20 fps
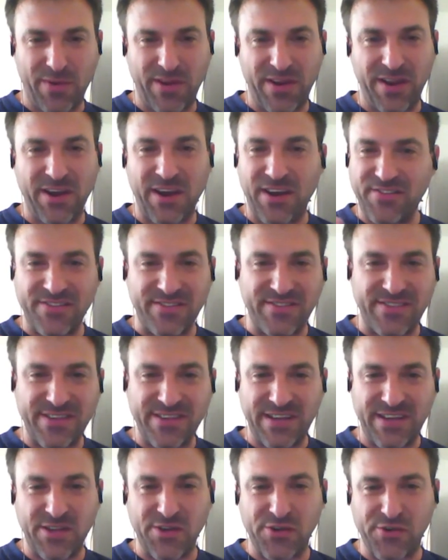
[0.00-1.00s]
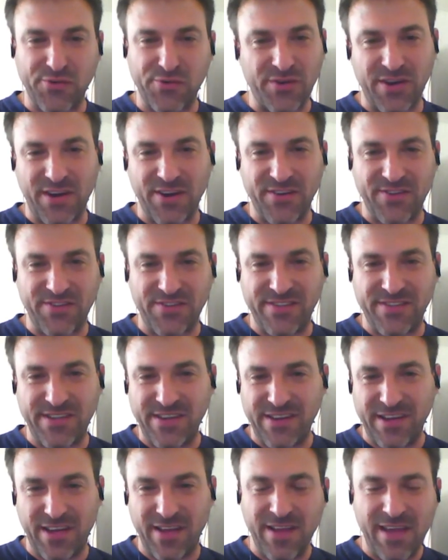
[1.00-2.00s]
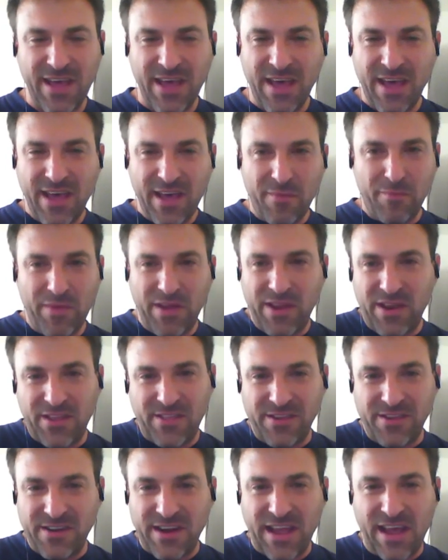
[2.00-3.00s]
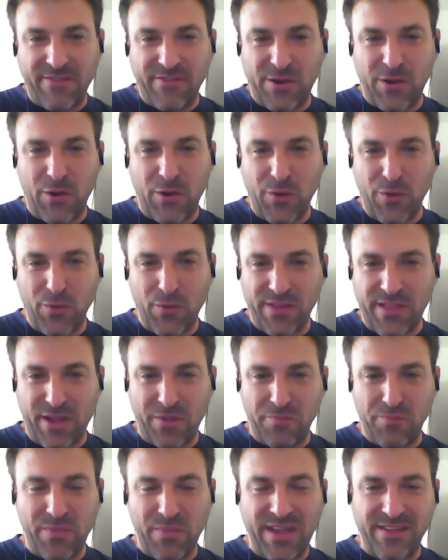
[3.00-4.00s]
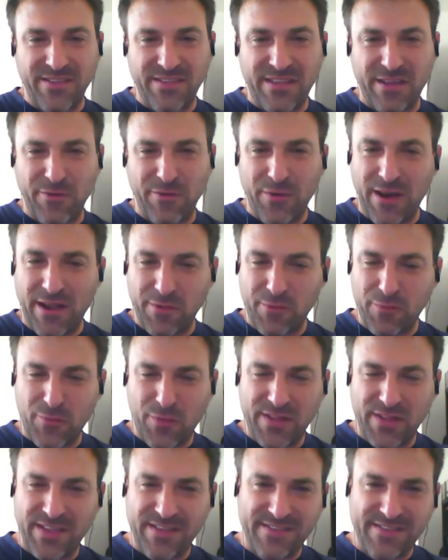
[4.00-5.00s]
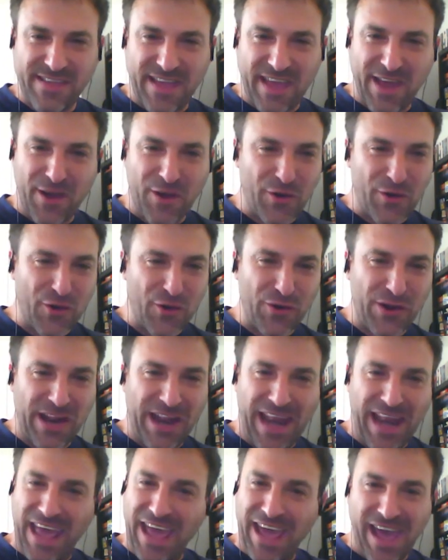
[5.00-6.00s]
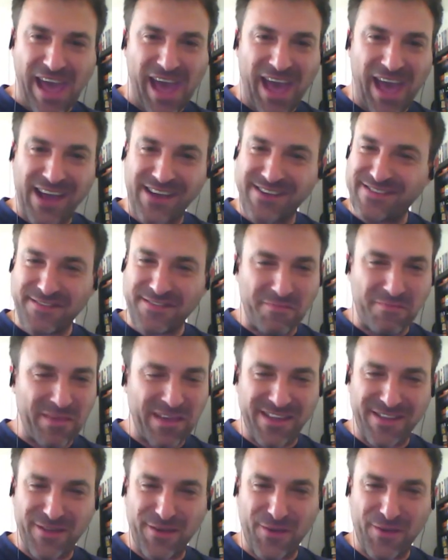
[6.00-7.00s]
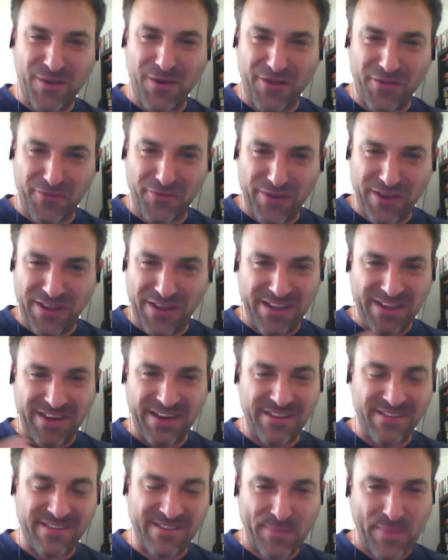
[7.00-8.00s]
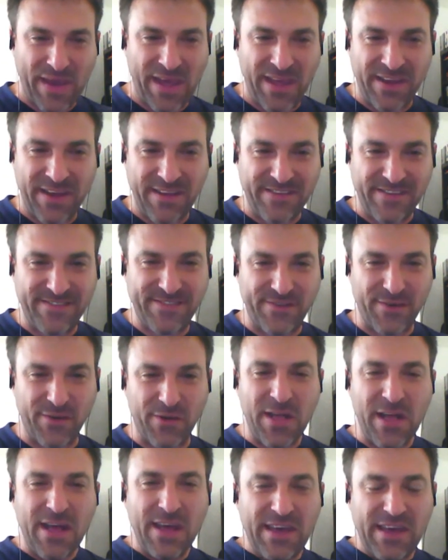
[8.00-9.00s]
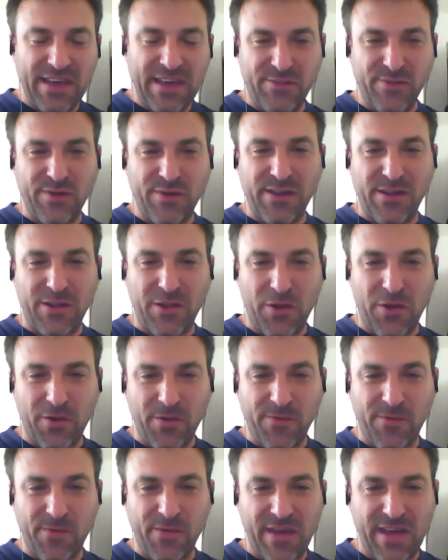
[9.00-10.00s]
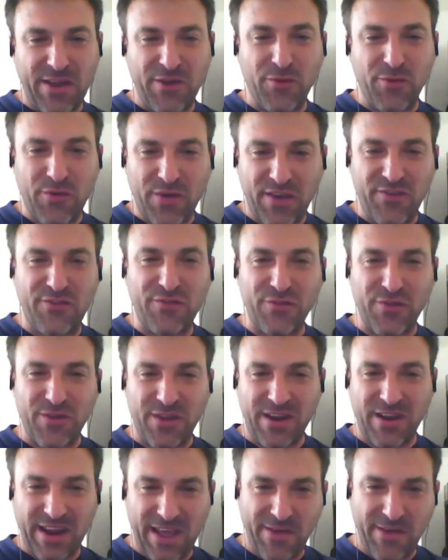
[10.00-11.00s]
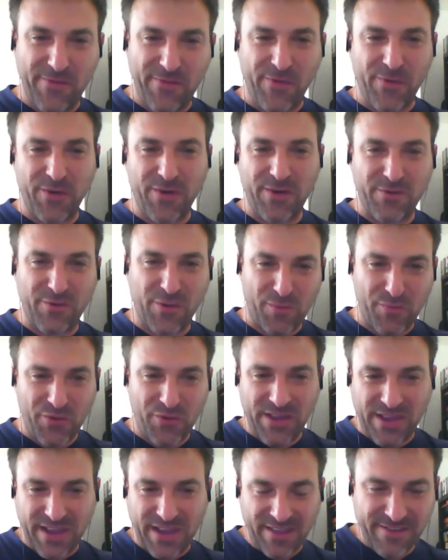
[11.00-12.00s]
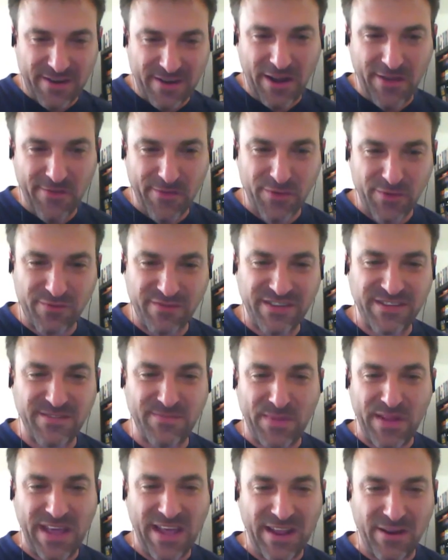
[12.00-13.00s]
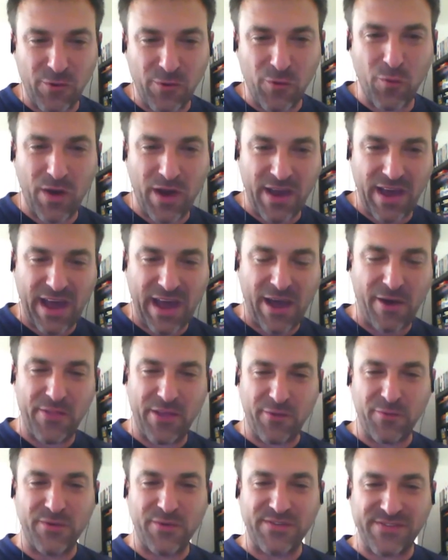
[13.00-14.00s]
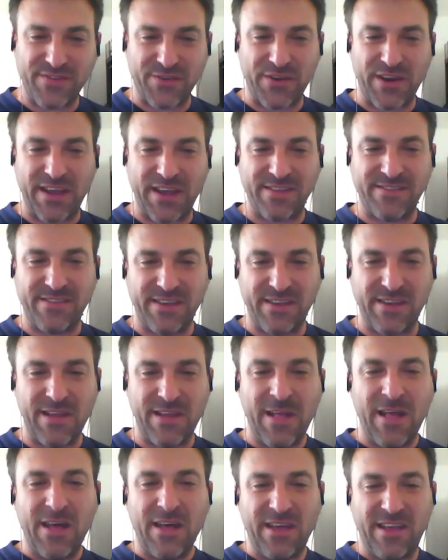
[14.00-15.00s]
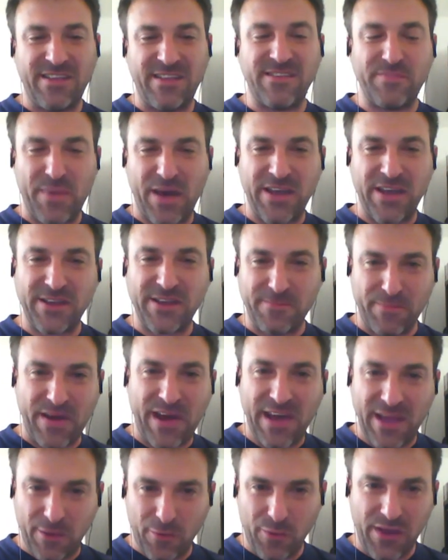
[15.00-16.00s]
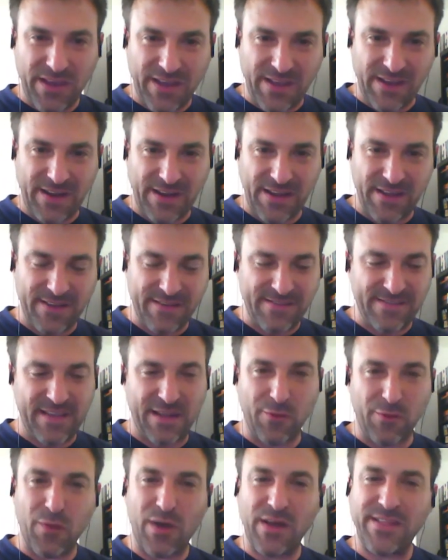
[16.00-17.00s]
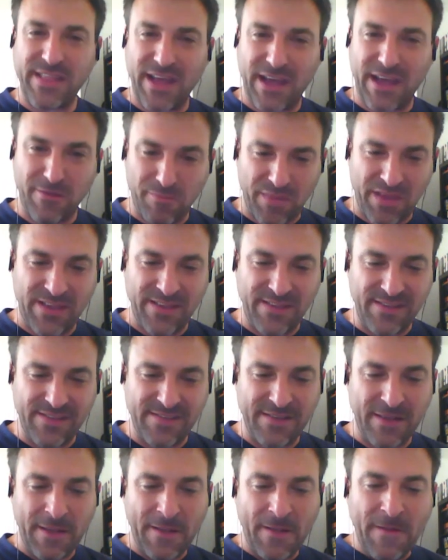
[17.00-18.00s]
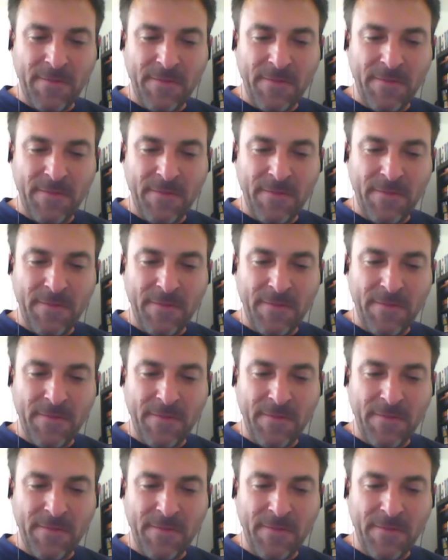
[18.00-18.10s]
But in Argentina, in rural Argentina, many didn't have a clue what that meant. They were like, what does ecoleaks mean? You know, reading it in Spanish. So it took a lot of educational effort, communicational effort to explain what, how that was connected, inspired by WikiLeaks and what that means.